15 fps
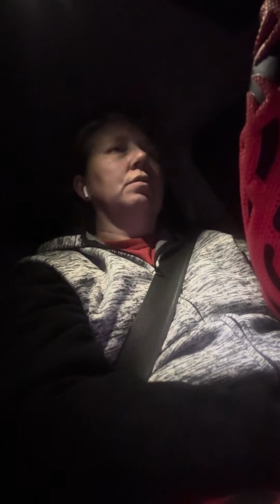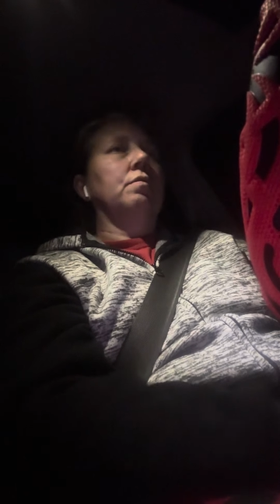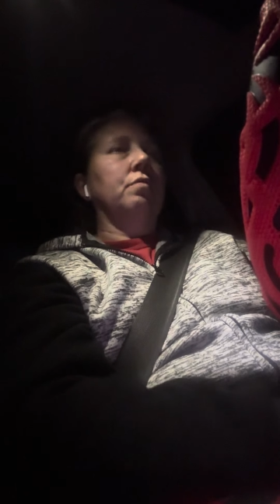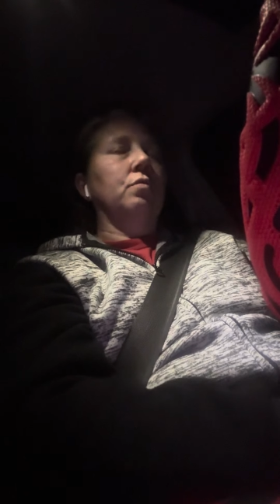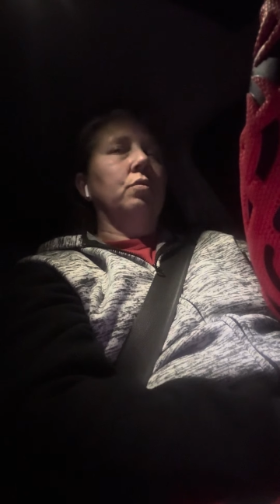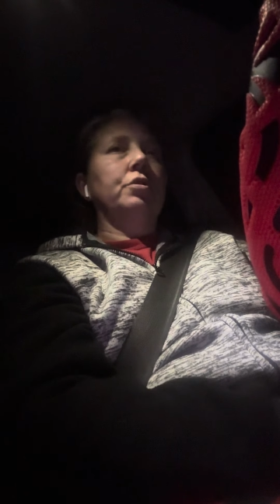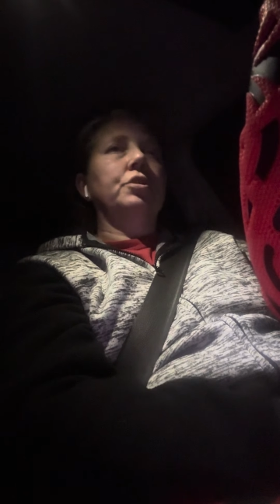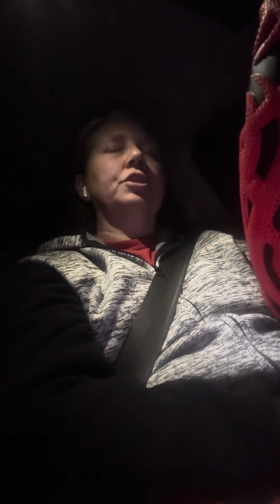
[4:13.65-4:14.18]

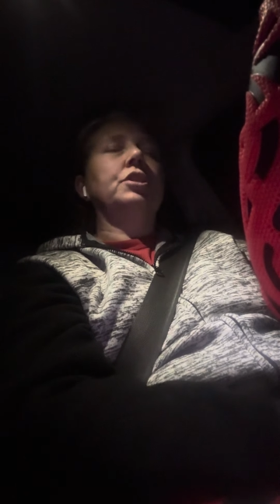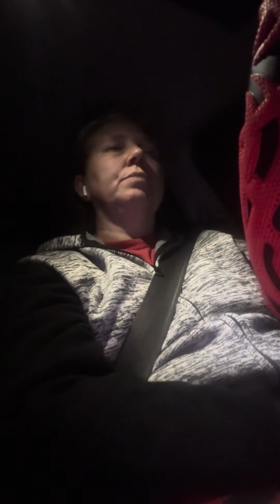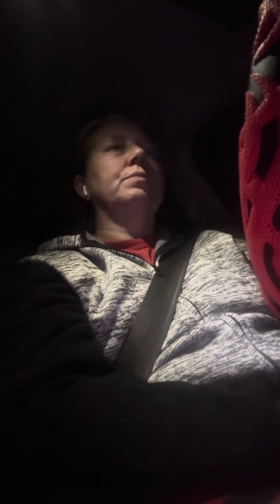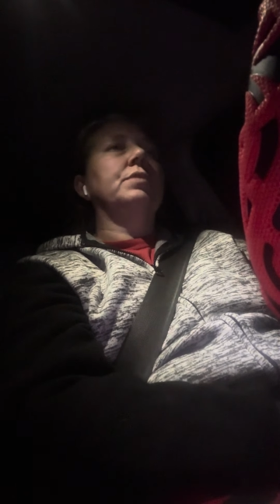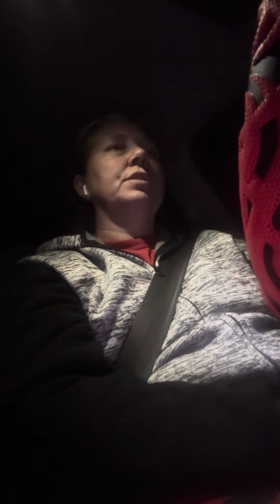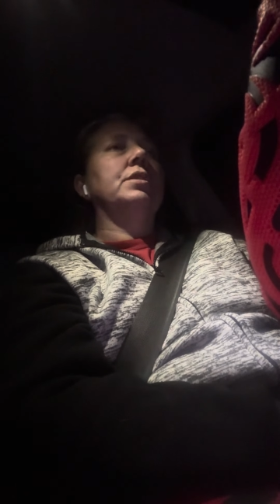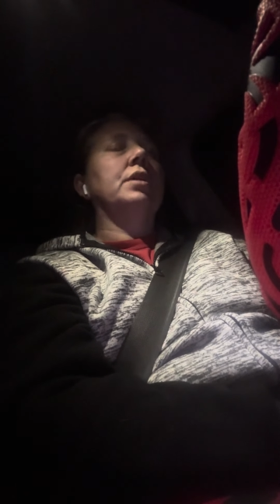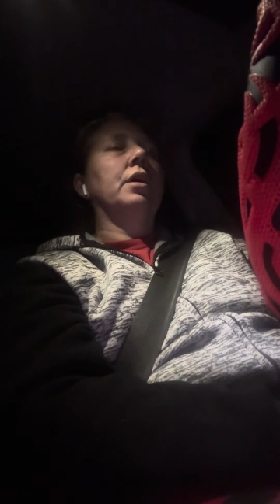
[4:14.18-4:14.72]
of course, she
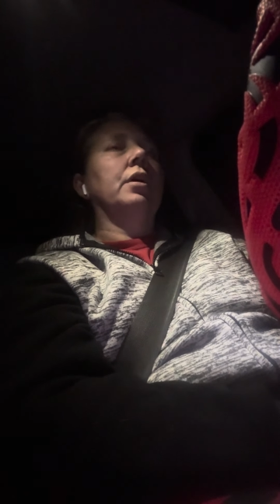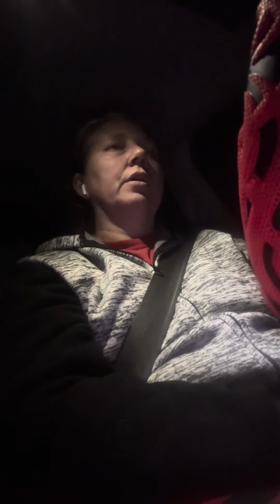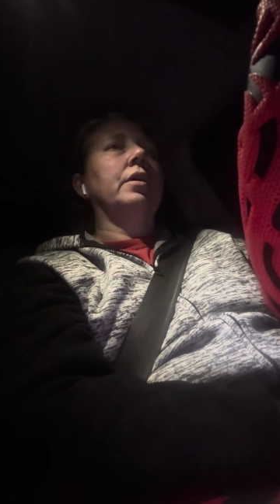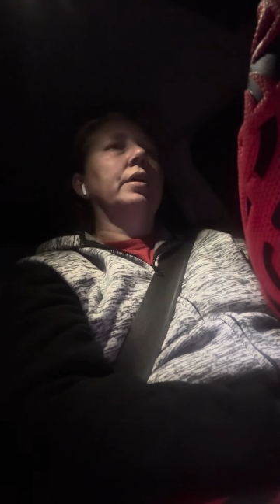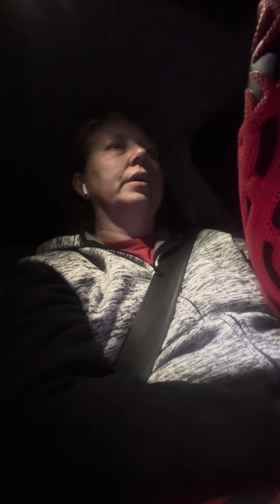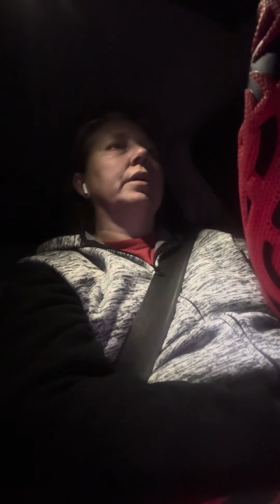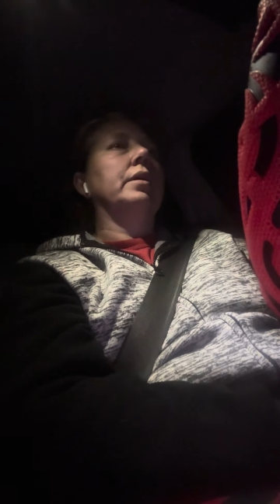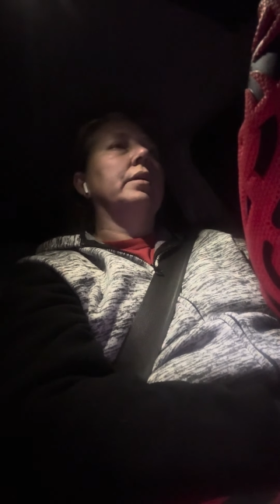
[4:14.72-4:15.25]

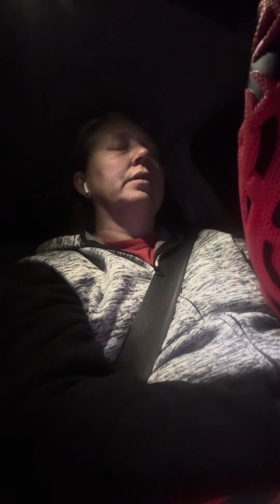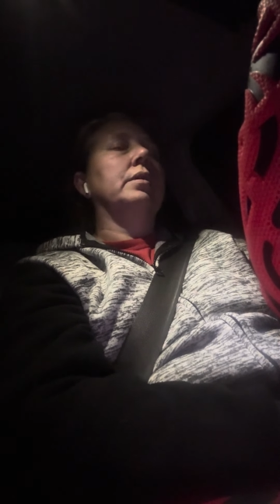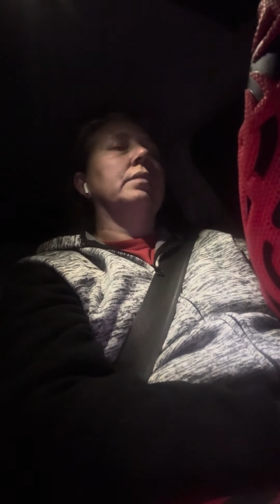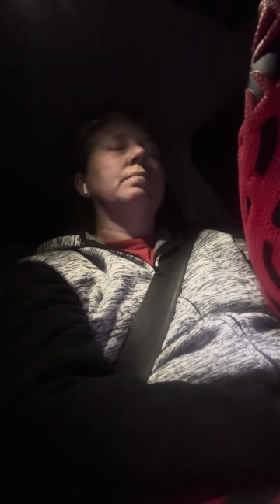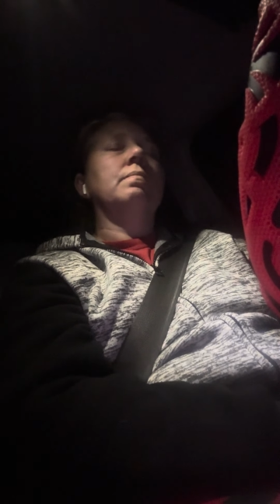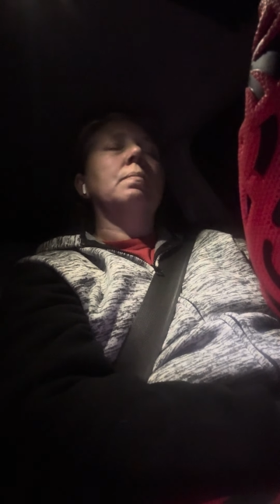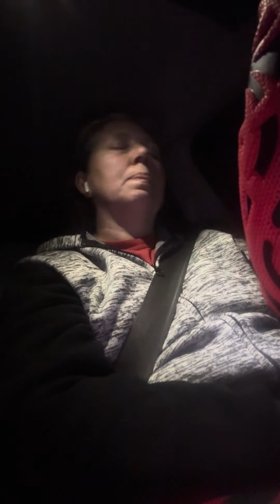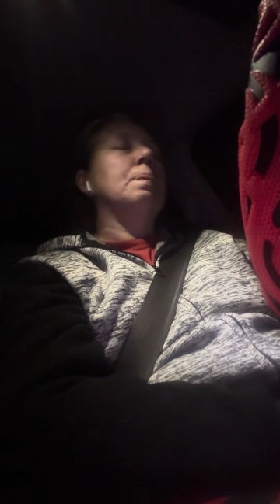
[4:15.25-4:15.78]
miscarried.
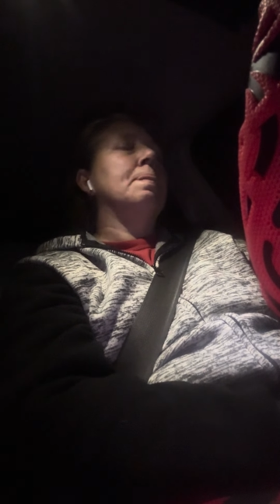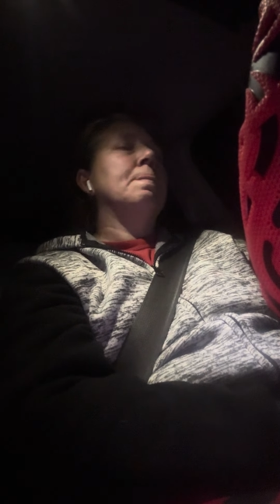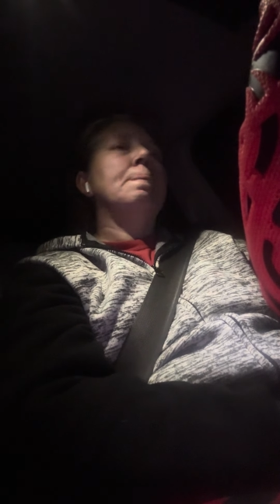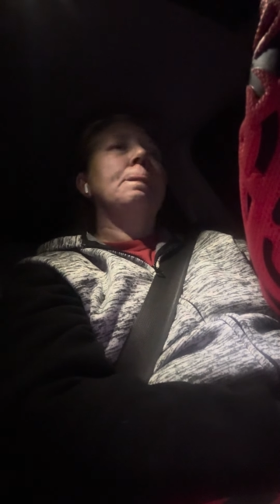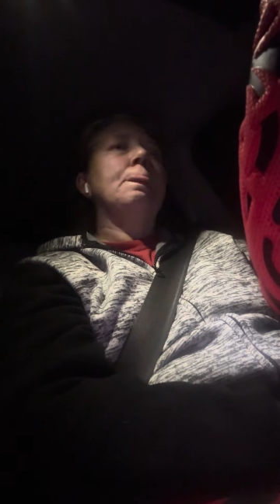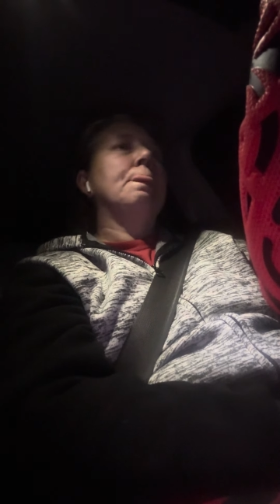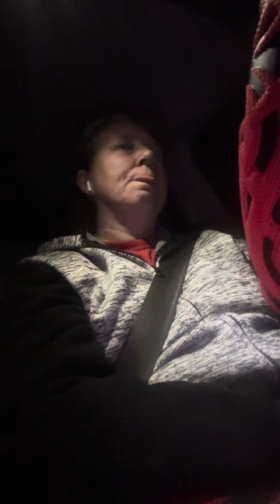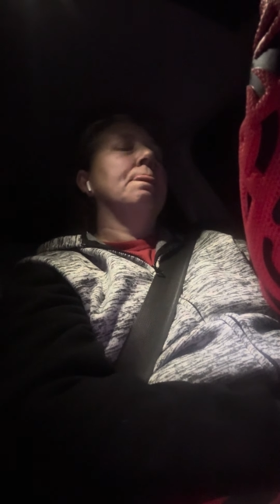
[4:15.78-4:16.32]

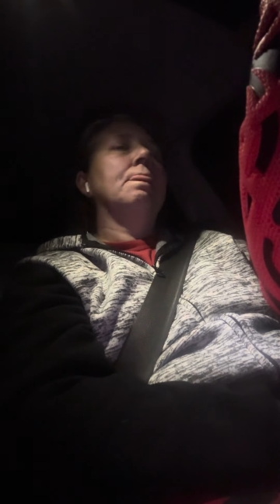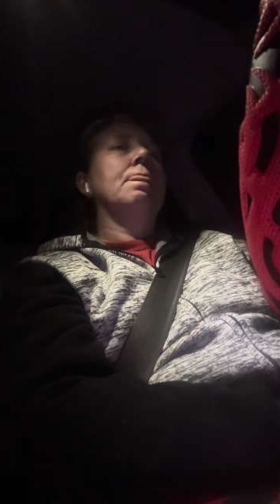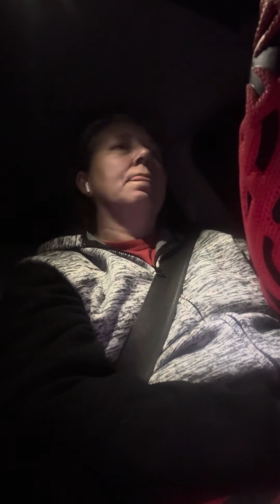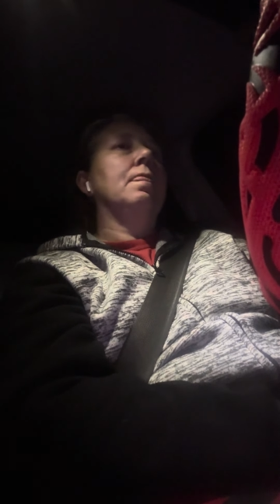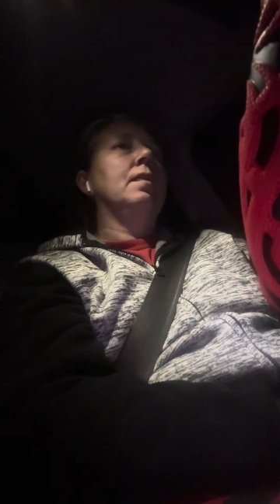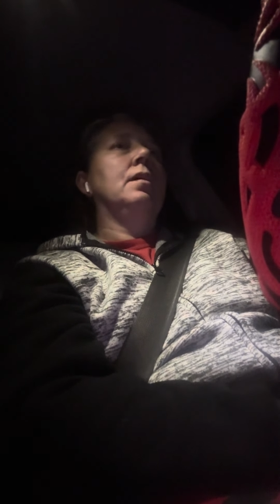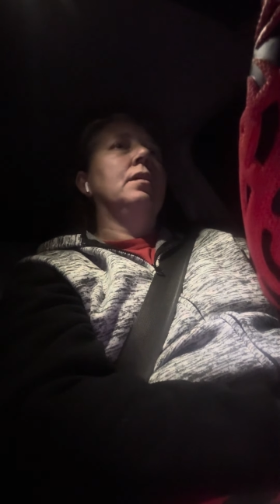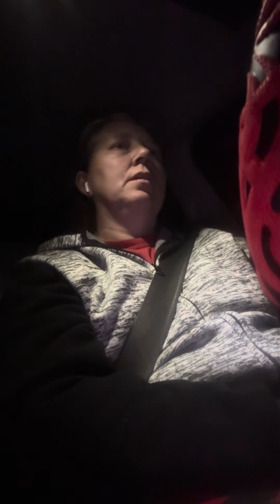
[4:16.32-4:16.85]

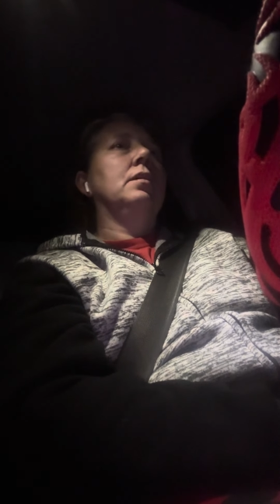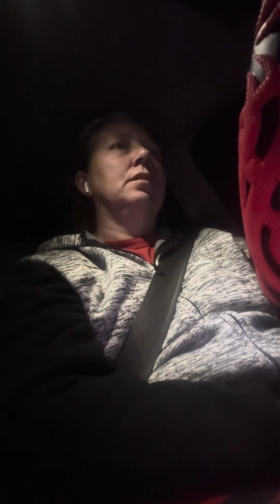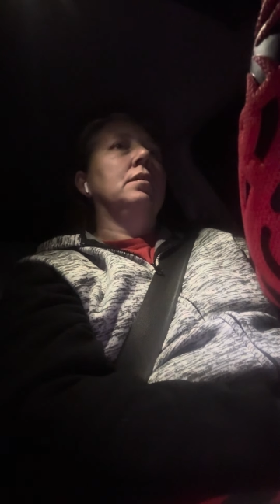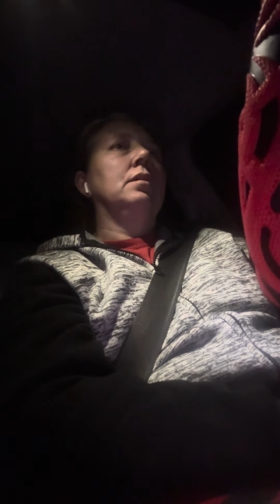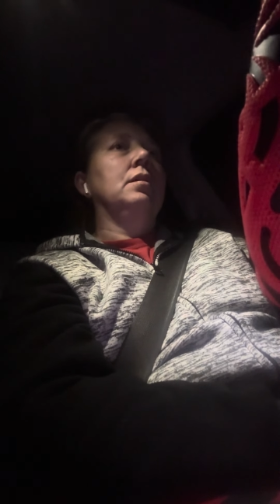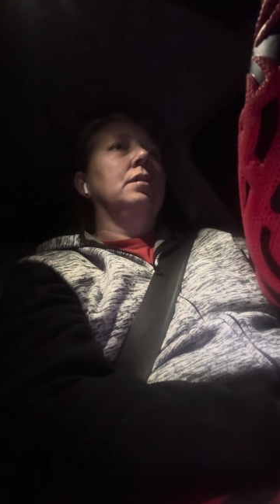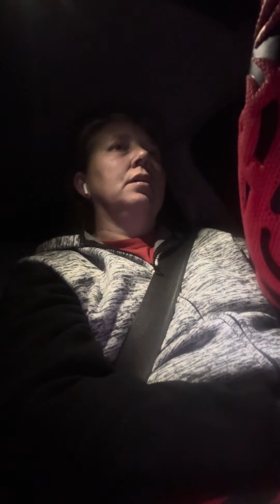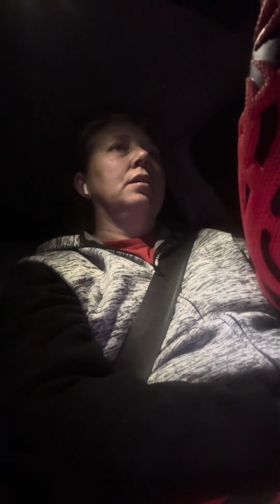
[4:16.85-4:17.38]

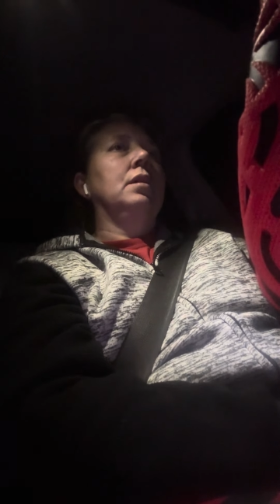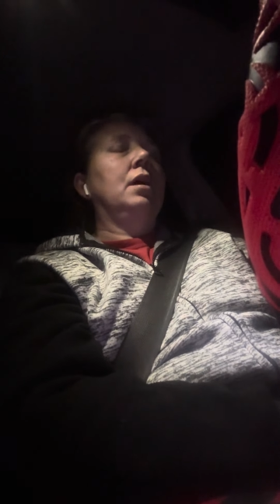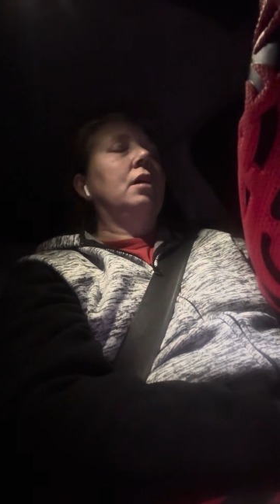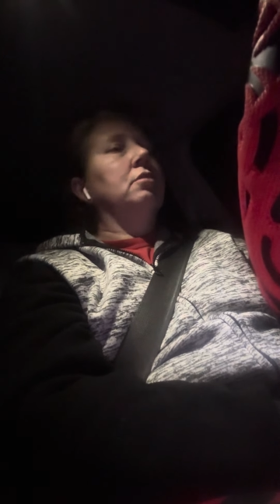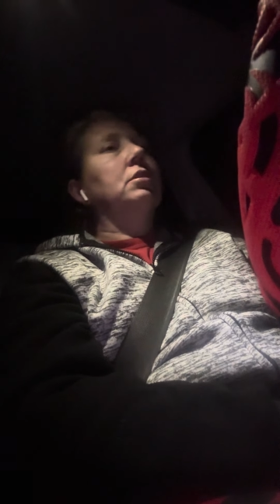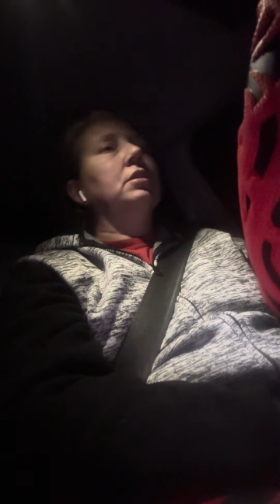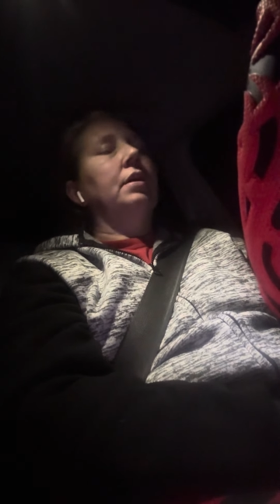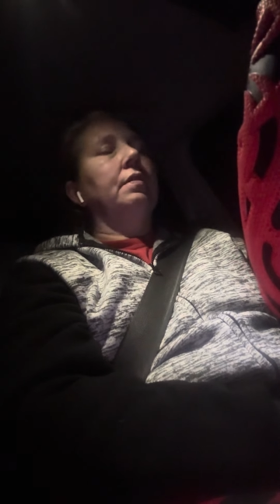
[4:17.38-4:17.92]
Um, that
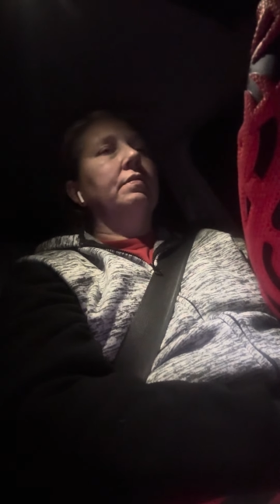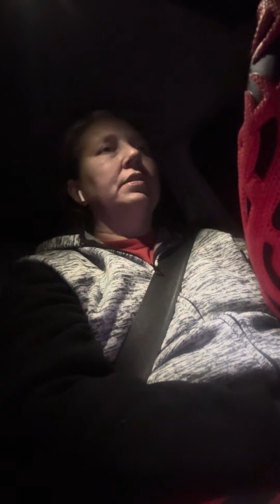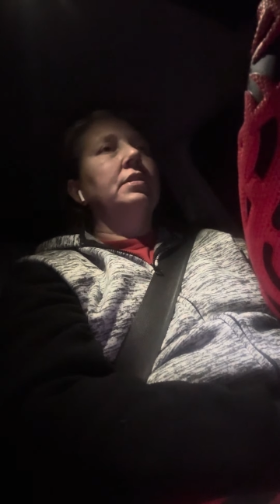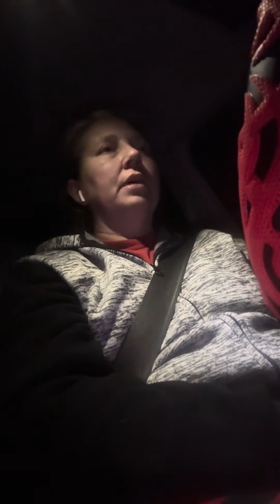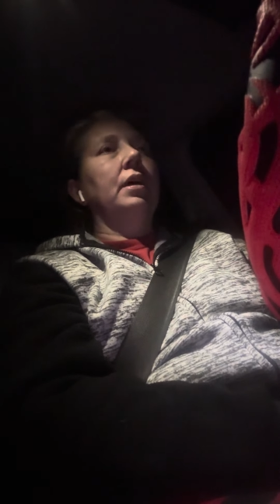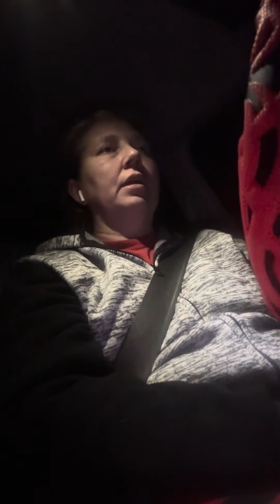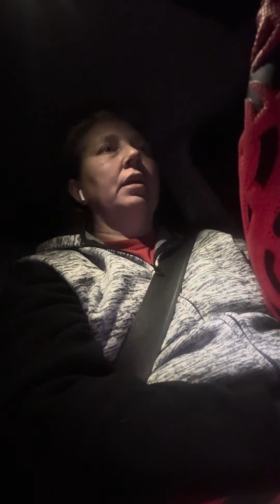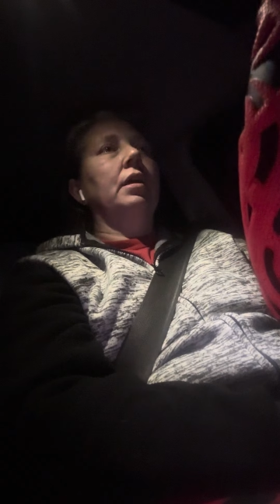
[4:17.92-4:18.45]
was
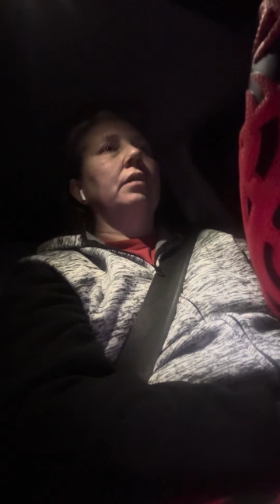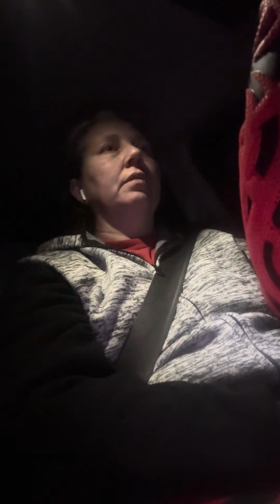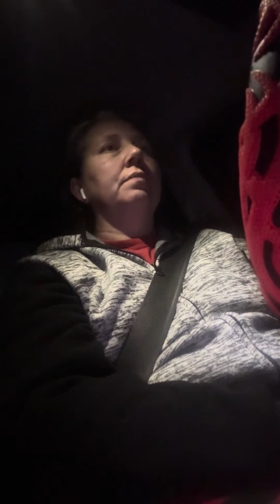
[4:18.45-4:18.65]
devastating